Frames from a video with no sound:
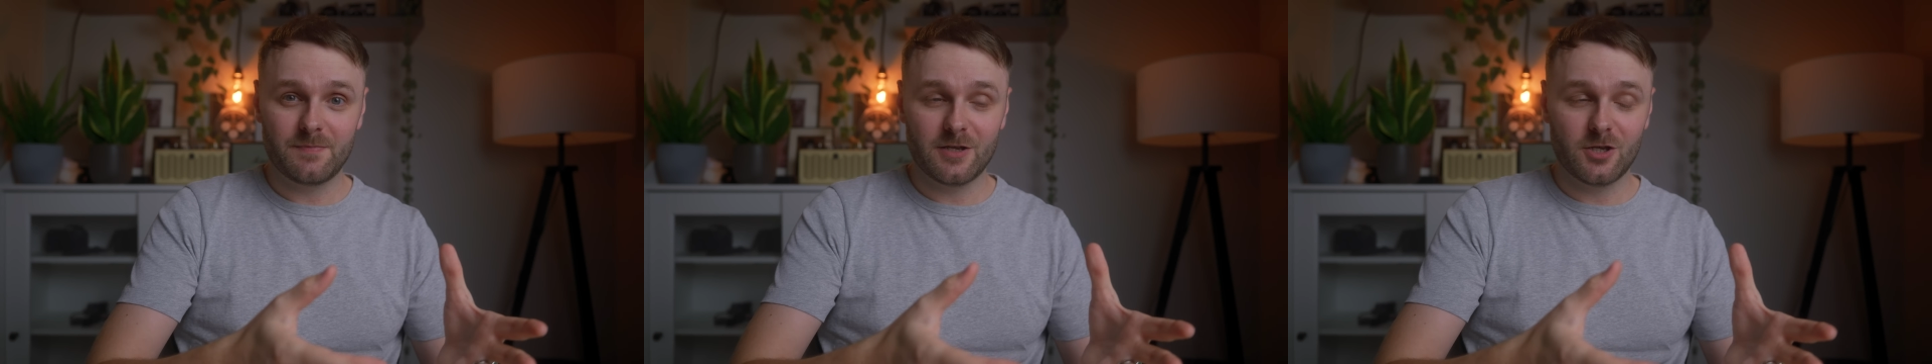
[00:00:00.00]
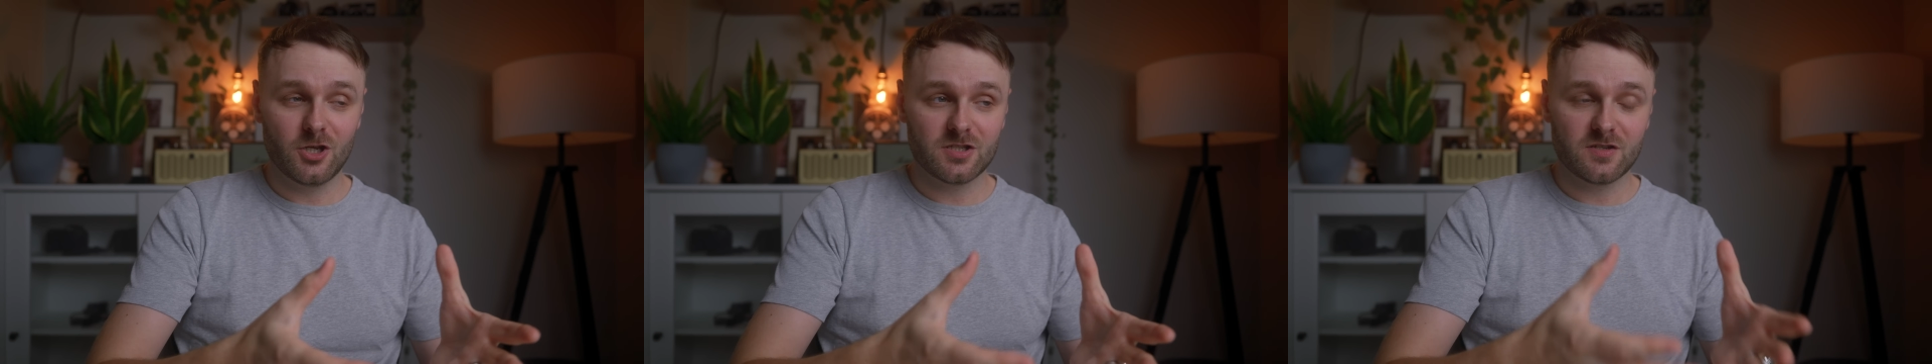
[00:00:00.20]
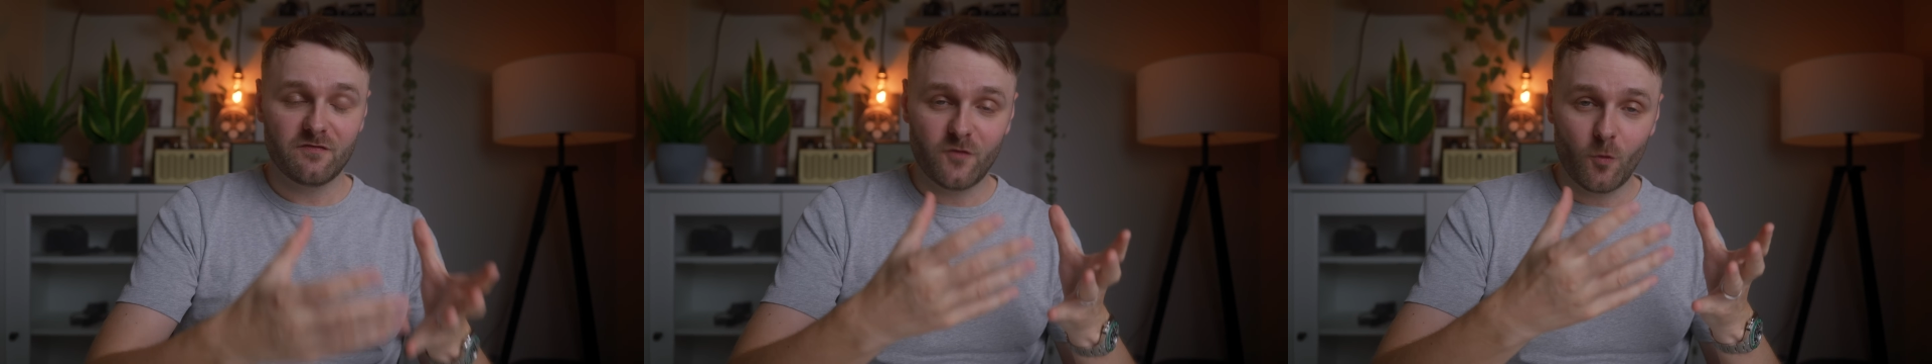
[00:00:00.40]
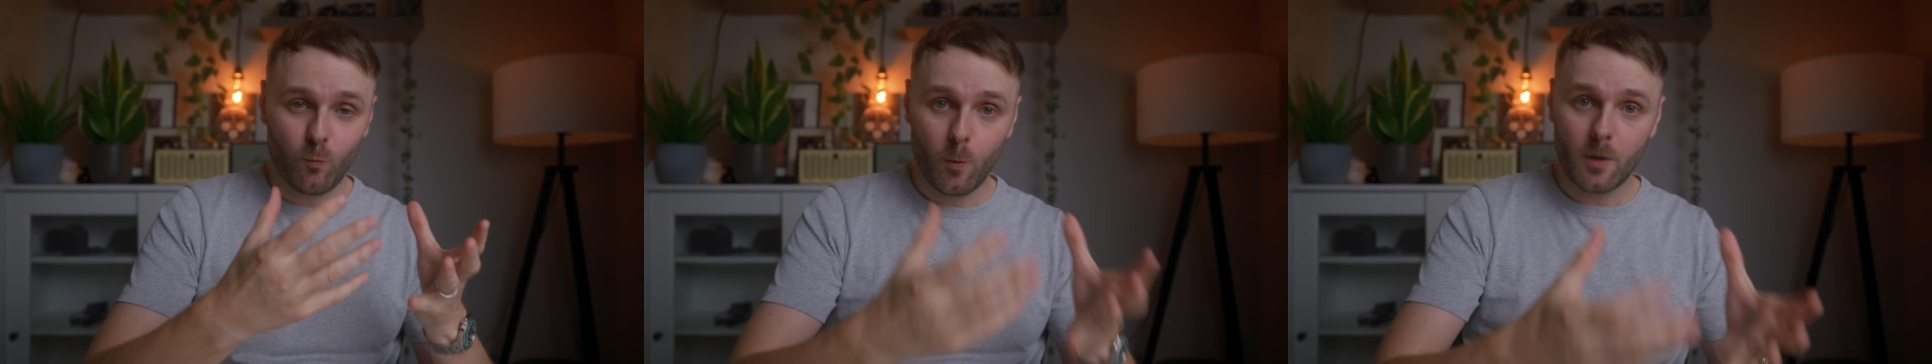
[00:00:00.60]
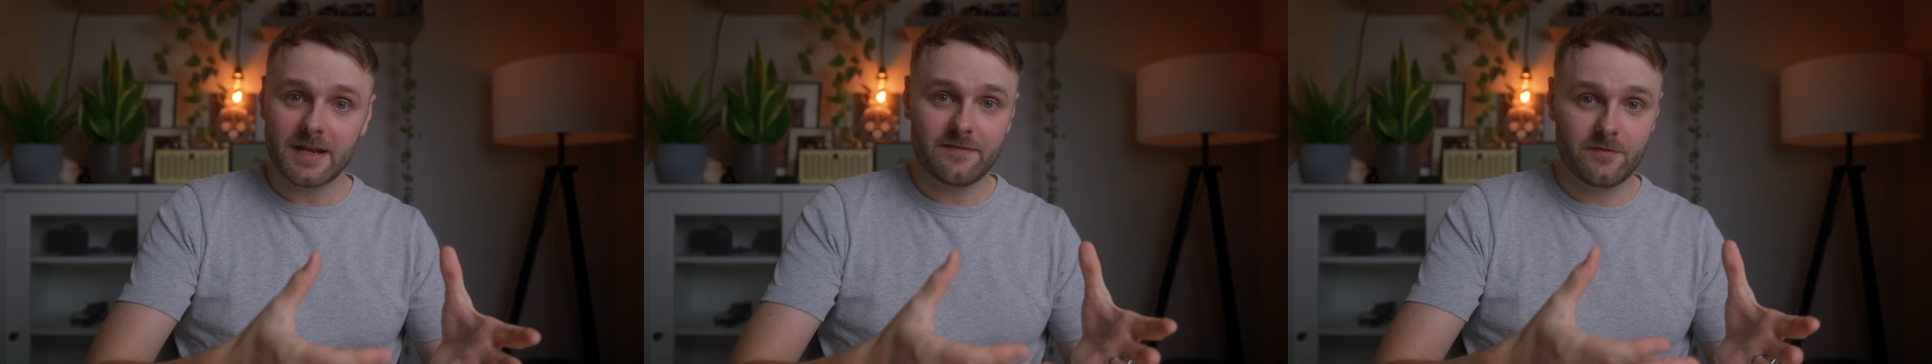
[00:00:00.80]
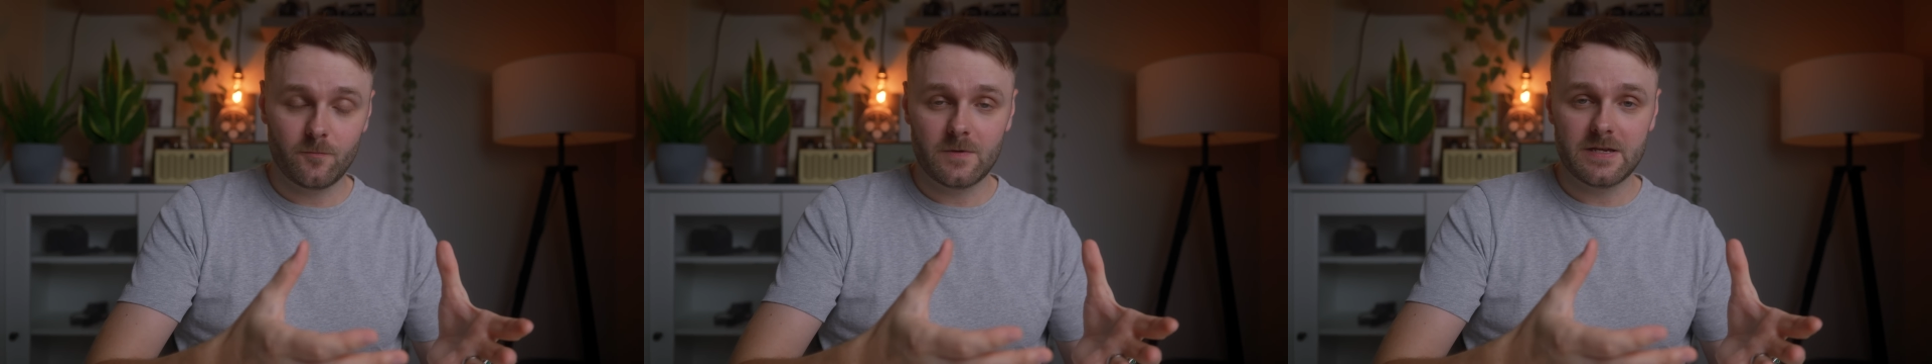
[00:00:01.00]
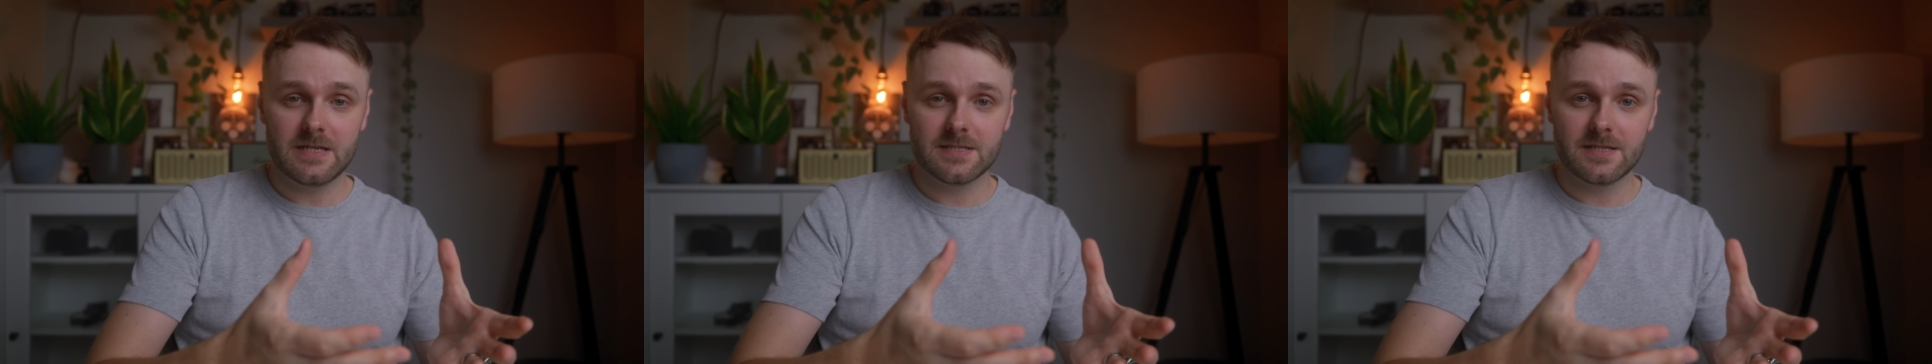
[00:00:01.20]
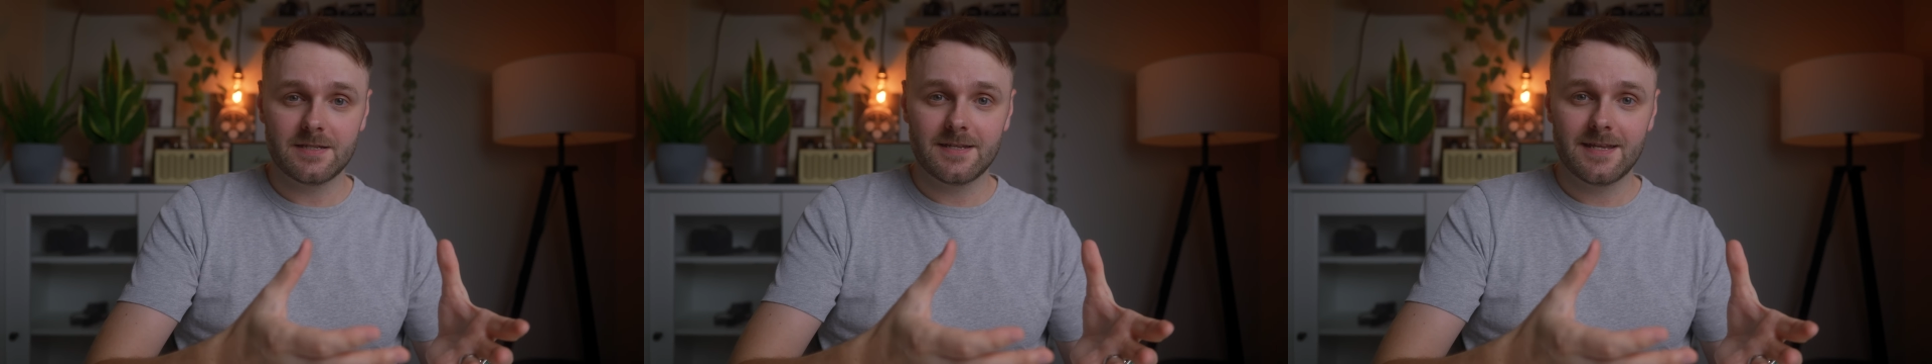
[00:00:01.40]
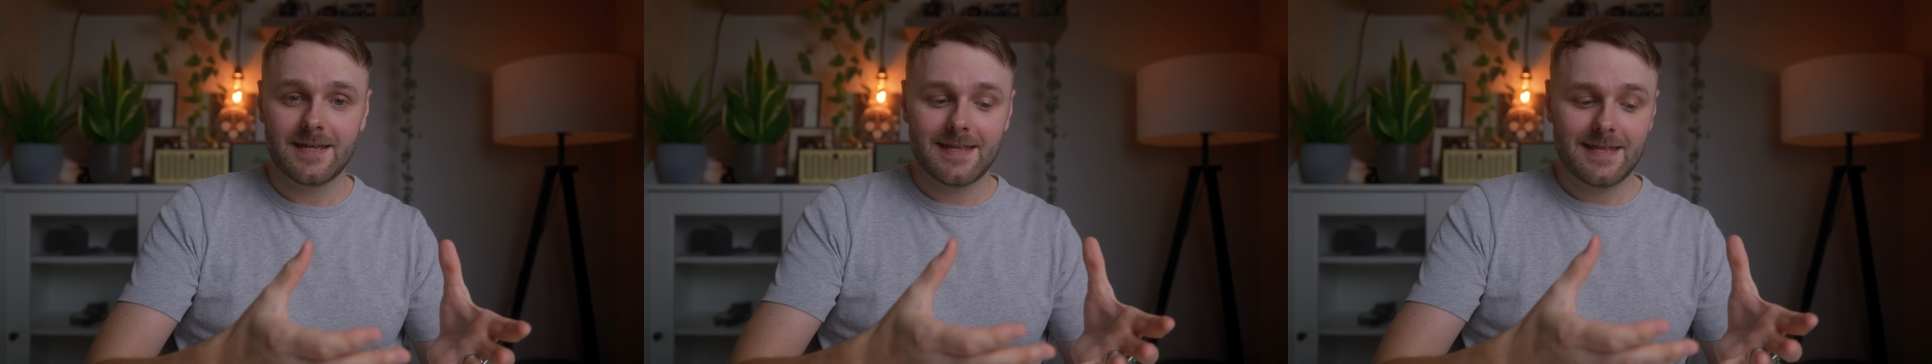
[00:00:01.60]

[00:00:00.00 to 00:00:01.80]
because for whatever reason,